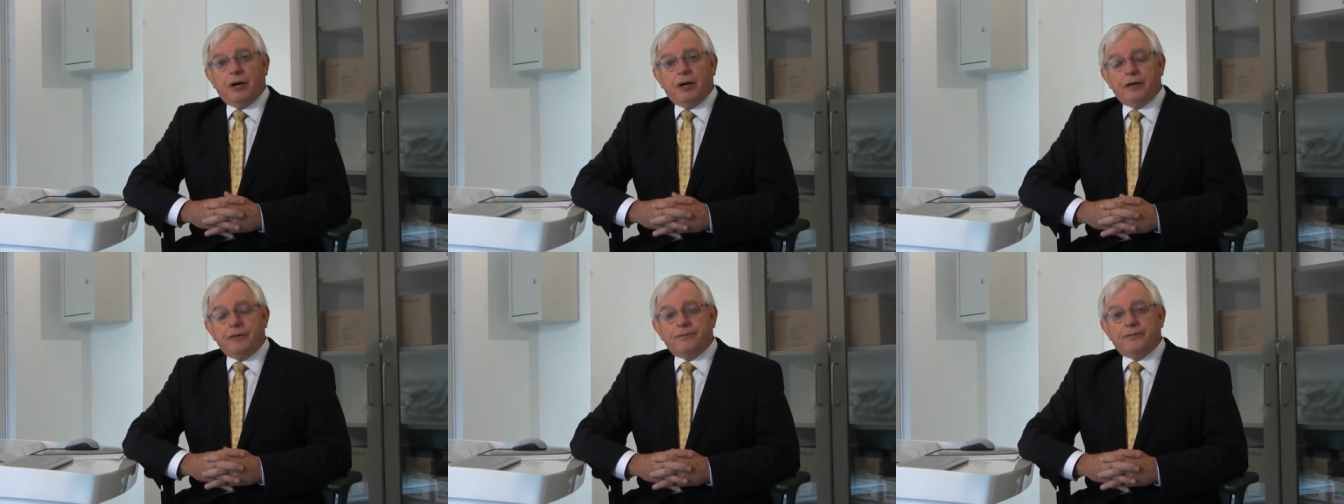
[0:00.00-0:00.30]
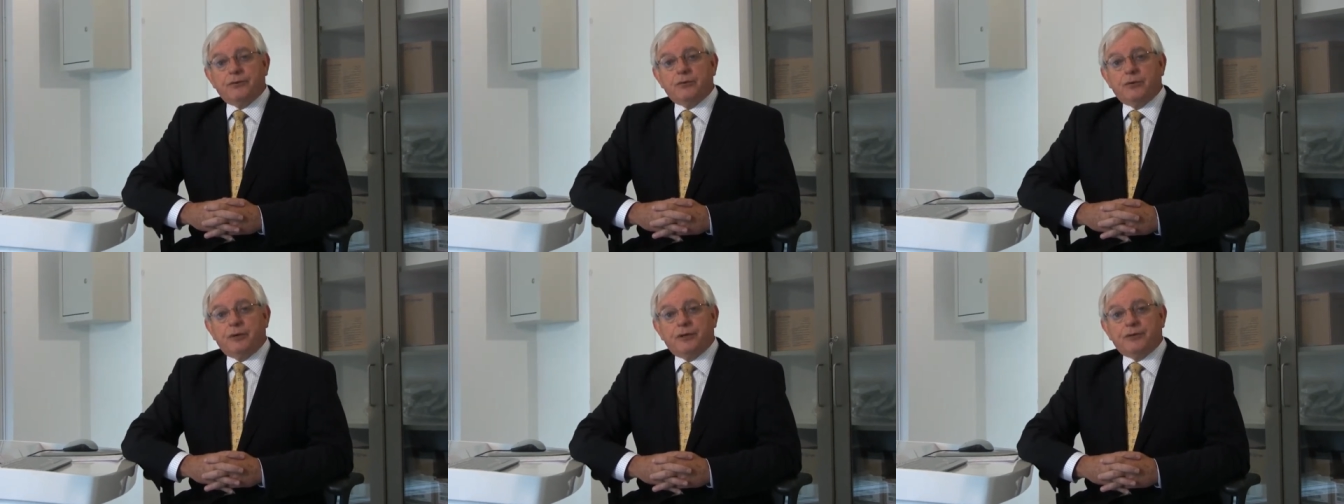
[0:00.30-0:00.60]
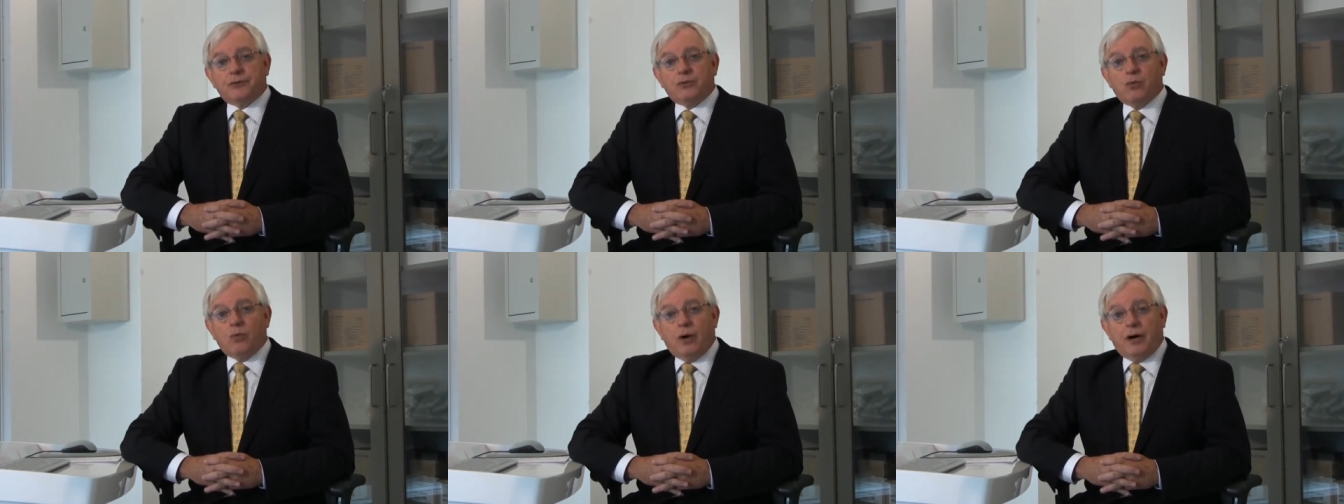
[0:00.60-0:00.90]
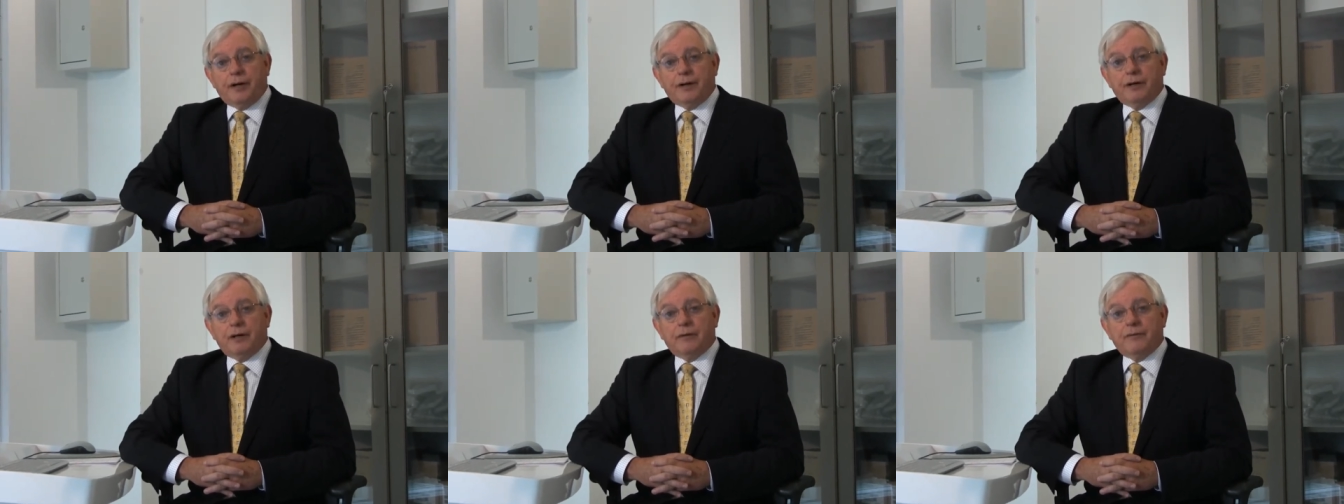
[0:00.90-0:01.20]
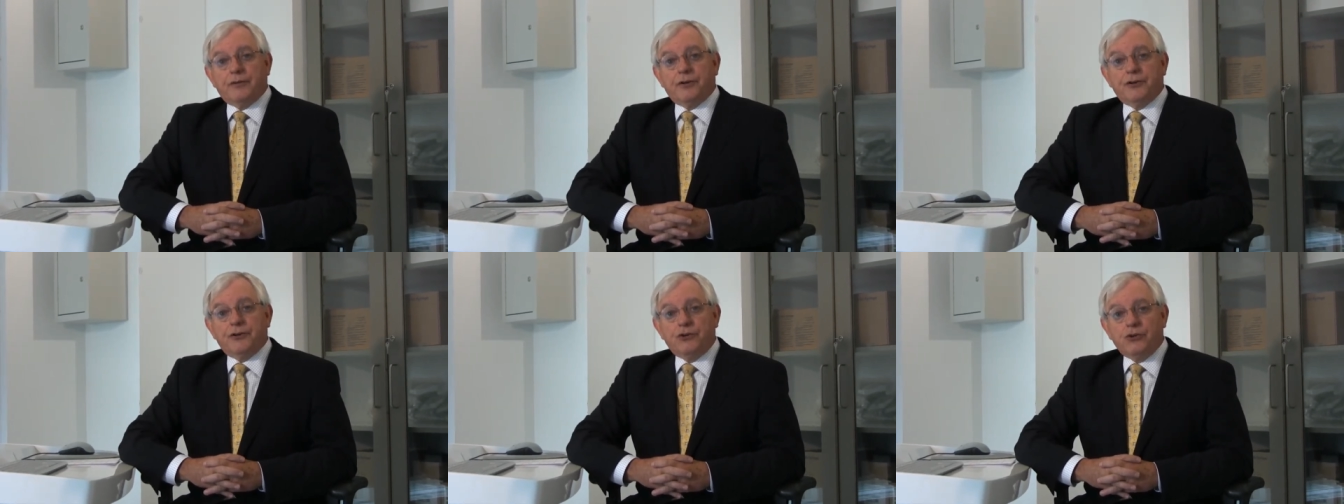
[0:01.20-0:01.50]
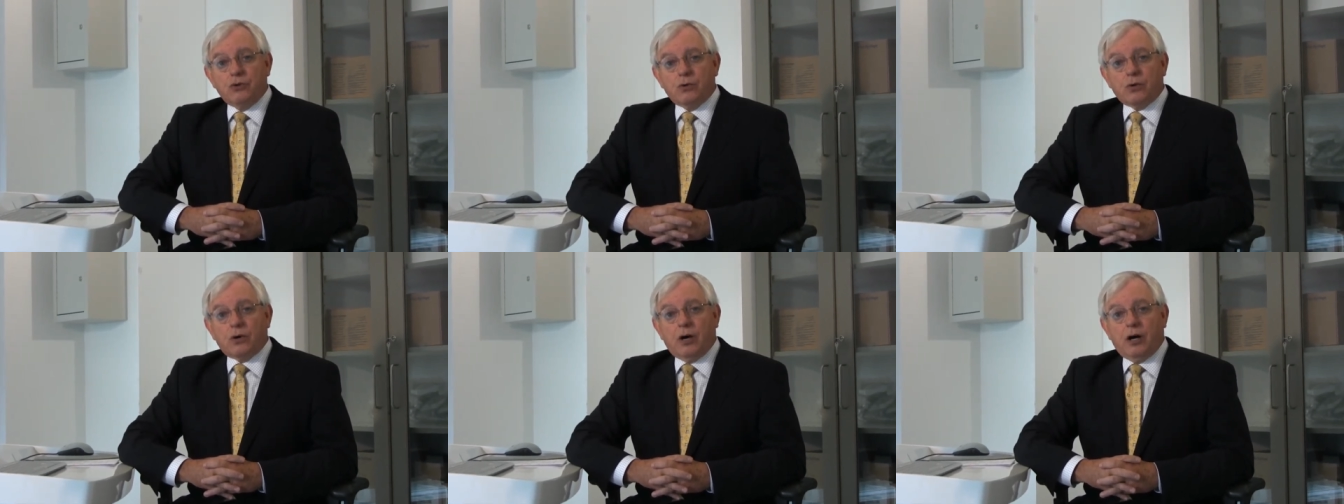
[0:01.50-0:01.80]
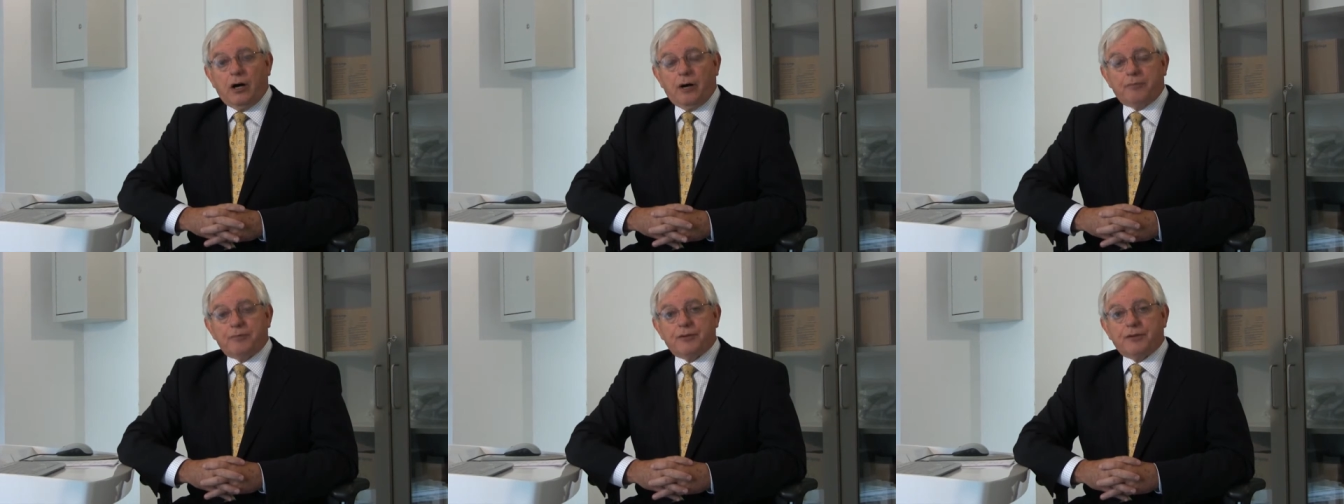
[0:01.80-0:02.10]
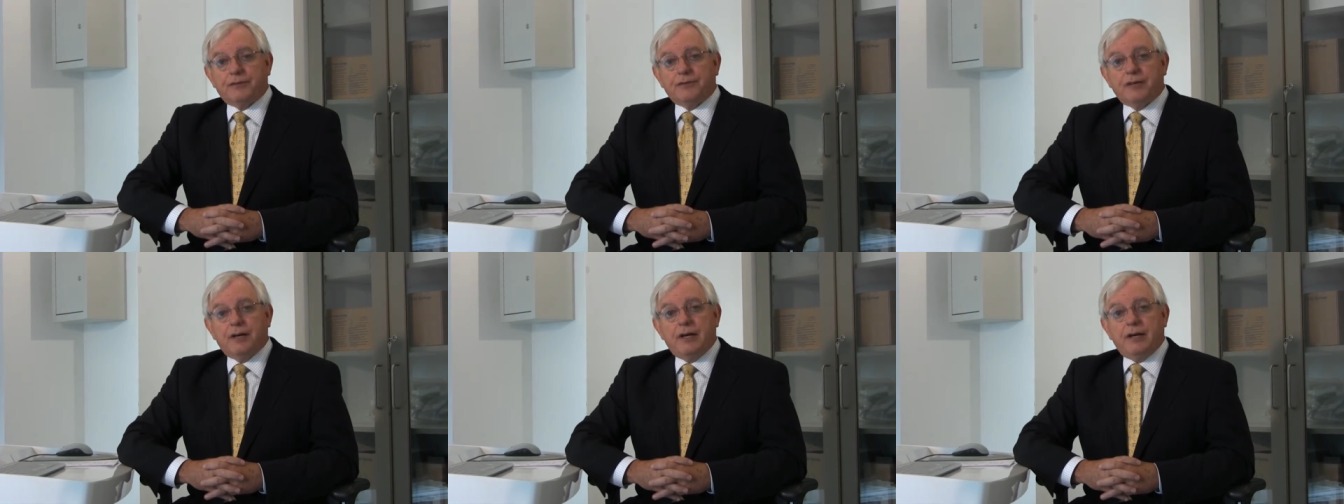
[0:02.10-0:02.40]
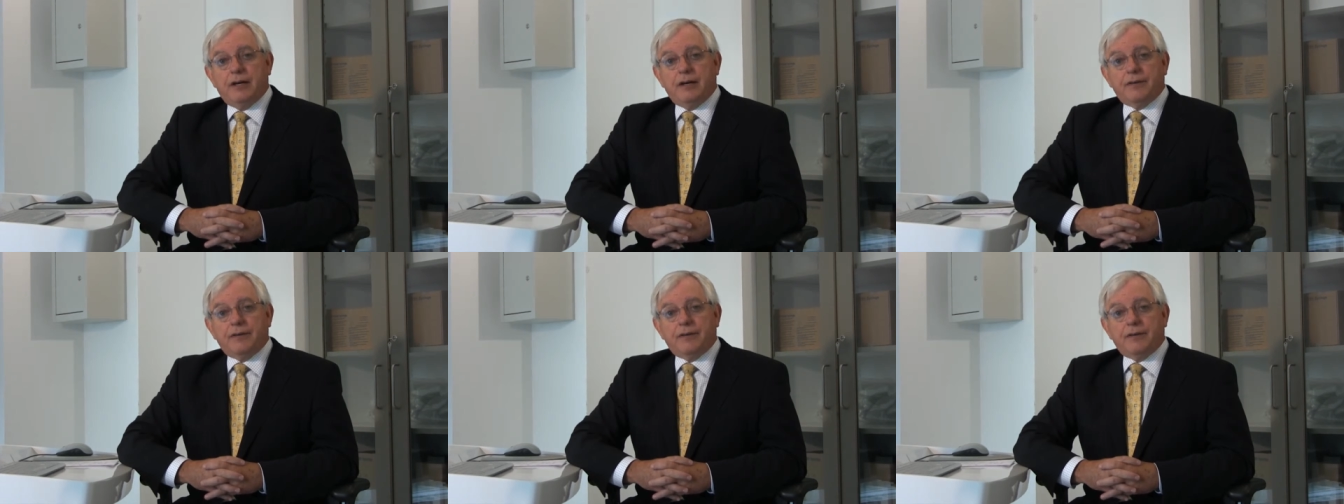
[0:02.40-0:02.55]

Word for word: HIFU is one of the newer options